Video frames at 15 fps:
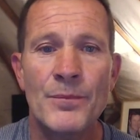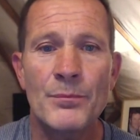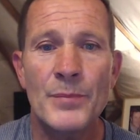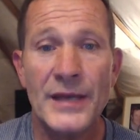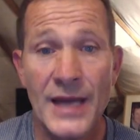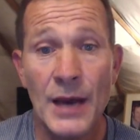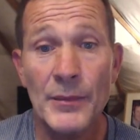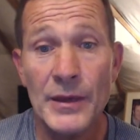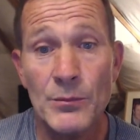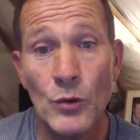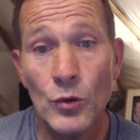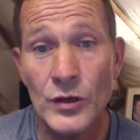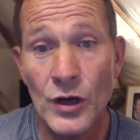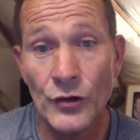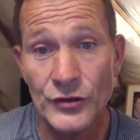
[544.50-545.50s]
becoming
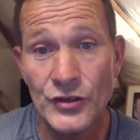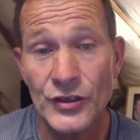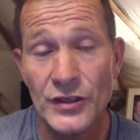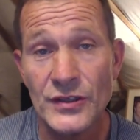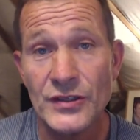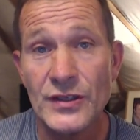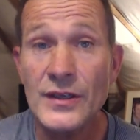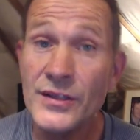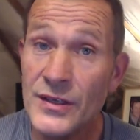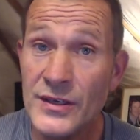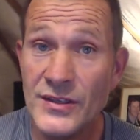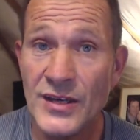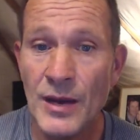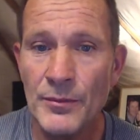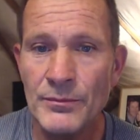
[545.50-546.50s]
more conscious to
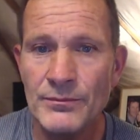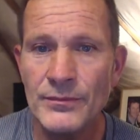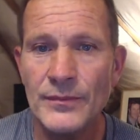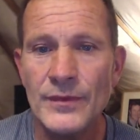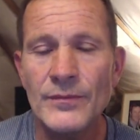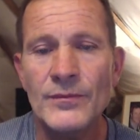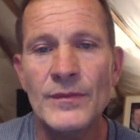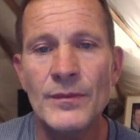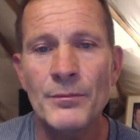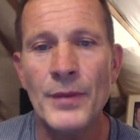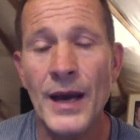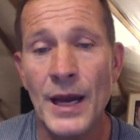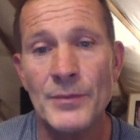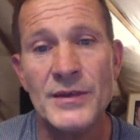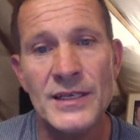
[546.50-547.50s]
some
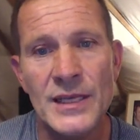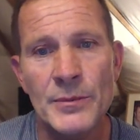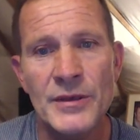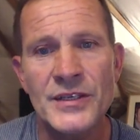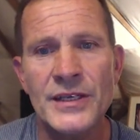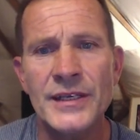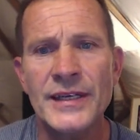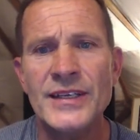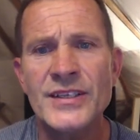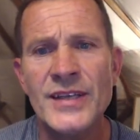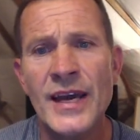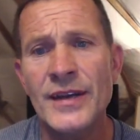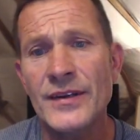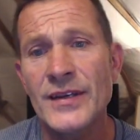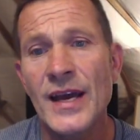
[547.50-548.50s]
perhaps limited
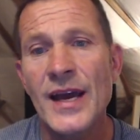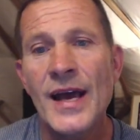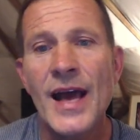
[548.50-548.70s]
extent.